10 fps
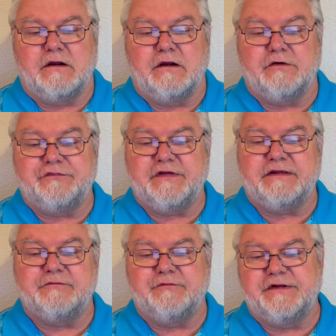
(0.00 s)
Her
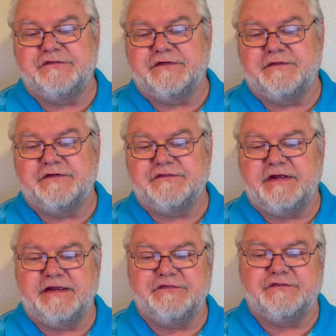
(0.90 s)
second reason in this
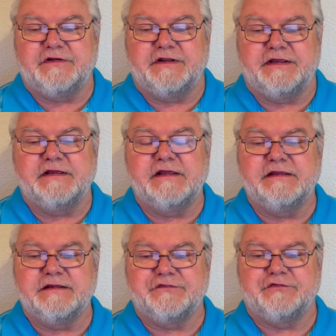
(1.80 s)
case study
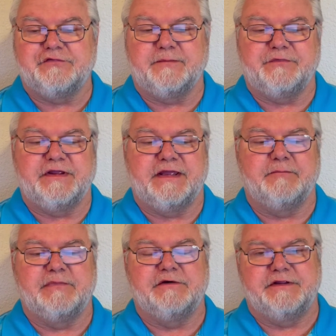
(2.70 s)
is a trip to
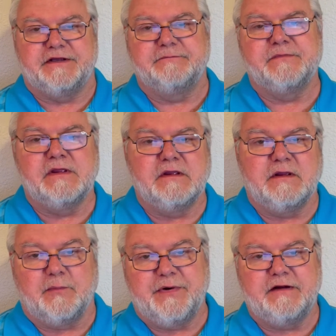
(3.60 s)
Cambodia.
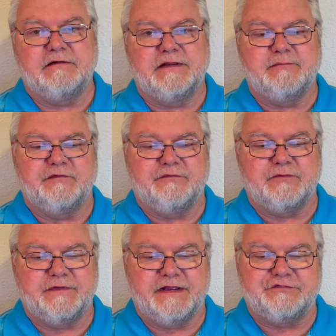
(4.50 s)
Apparently,
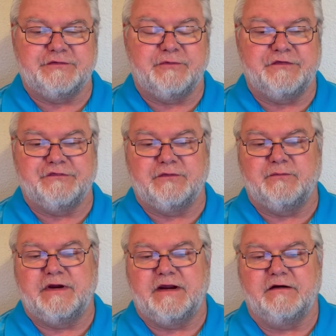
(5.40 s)
before that, she wasn't
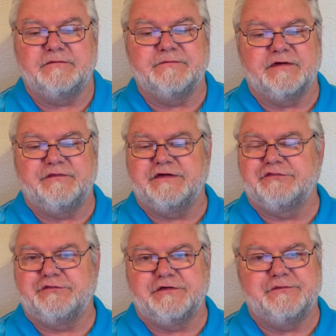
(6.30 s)
aware of
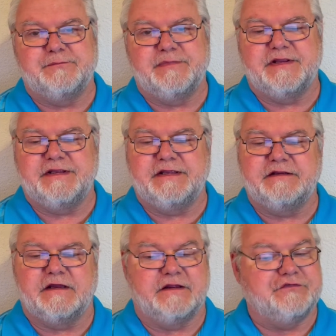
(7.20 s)
history's many
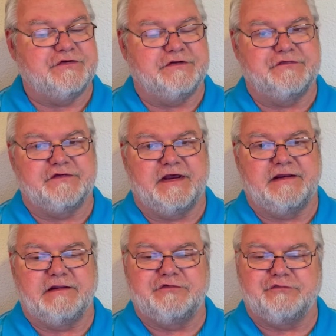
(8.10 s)

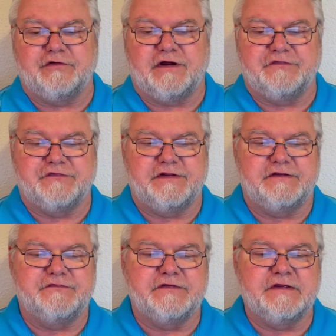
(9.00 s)
genocidal
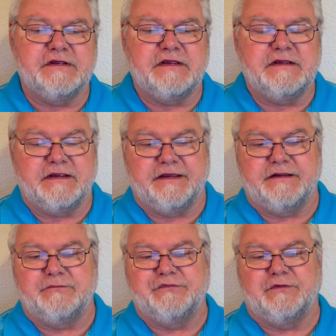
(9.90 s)
atrocities. And
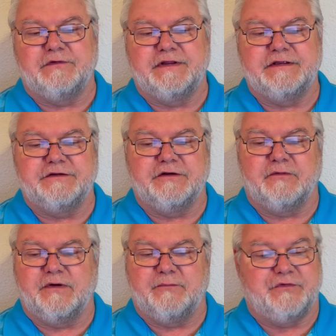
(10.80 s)
it was only, you
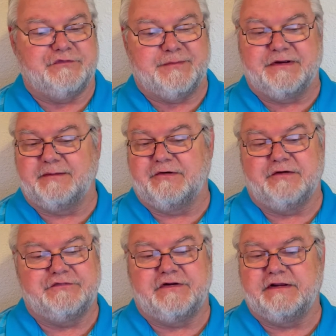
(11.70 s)
know, and when she became a
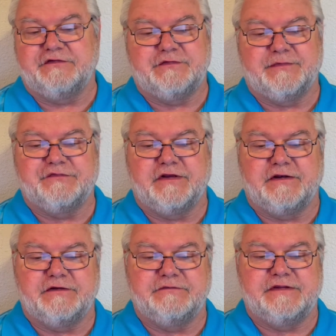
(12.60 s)
Christian, I guess she must not have
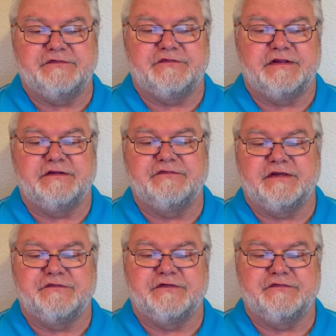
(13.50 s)
known these things,
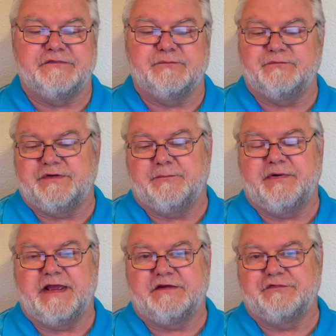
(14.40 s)
as this
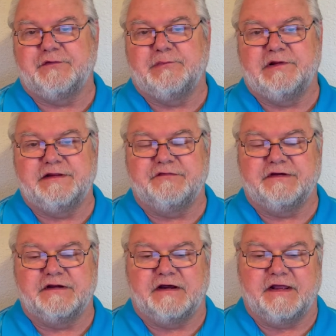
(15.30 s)
impacts her belief in
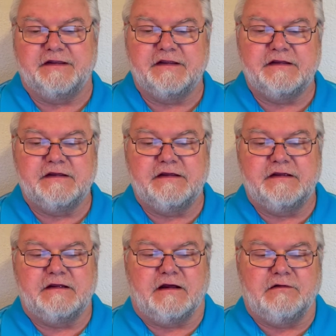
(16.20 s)
God.
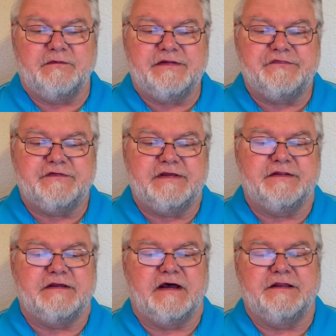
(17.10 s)
I'll only say
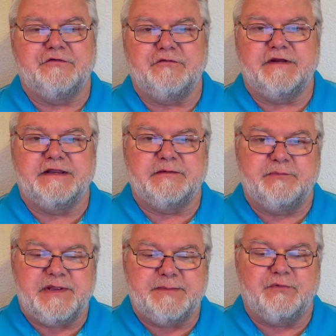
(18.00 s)
that God created
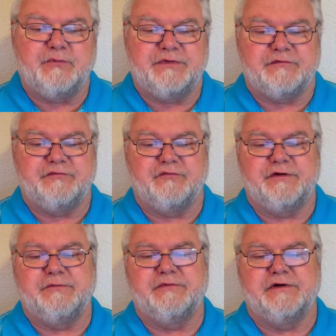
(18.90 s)
people with a
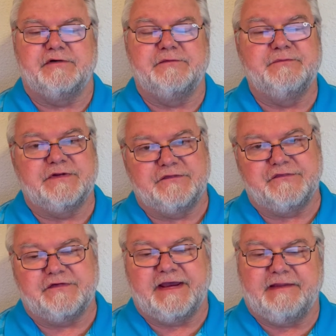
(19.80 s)
free will, and
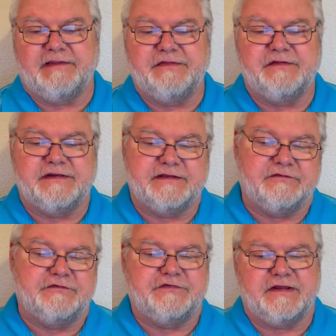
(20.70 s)
sadly, the
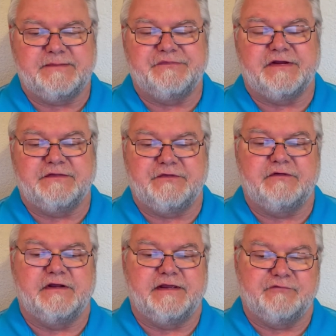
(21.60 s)
Hitler types out
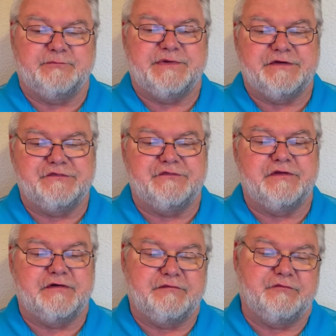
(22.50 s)
there have abused
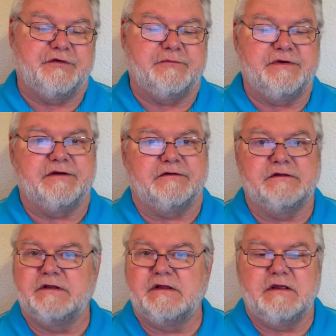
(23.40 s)
their free will.
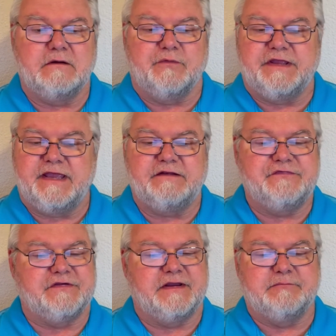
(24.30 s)
We can't
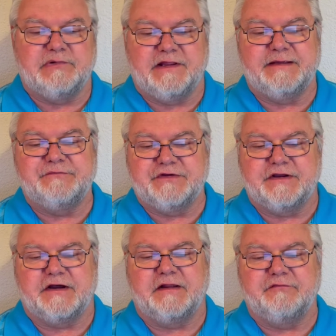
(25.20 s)
assign blame to
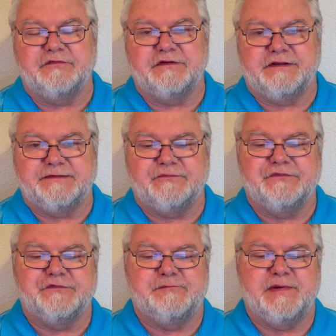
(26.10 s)
God for the
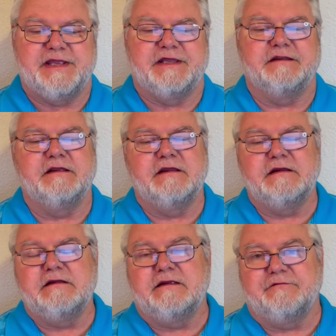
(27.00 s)
evils of man.
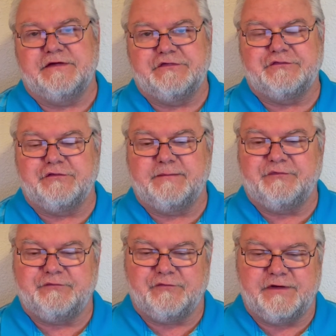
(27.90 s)
If he stripped
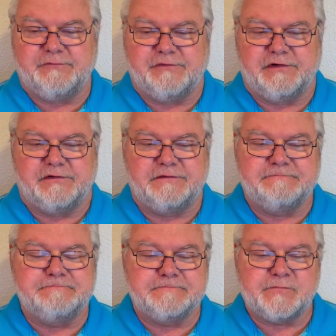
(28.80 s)
free
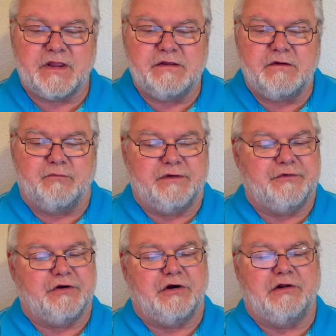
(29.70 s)
will, we
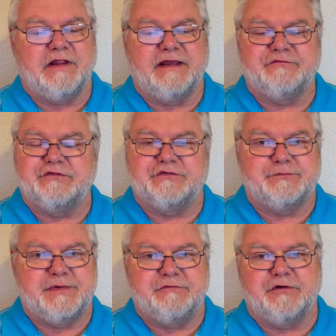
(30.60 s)
would all have to
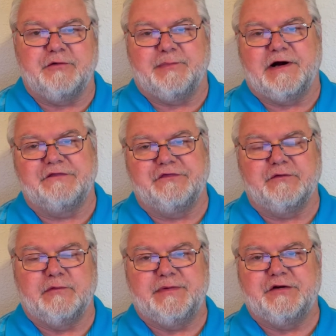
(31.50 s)
just be robots, and
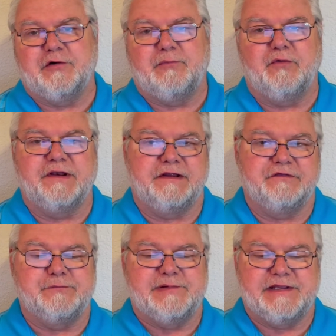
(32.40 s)
there would be no point in
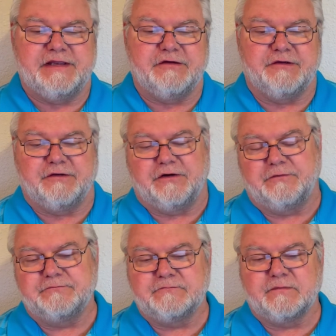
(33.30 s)
us being here at all.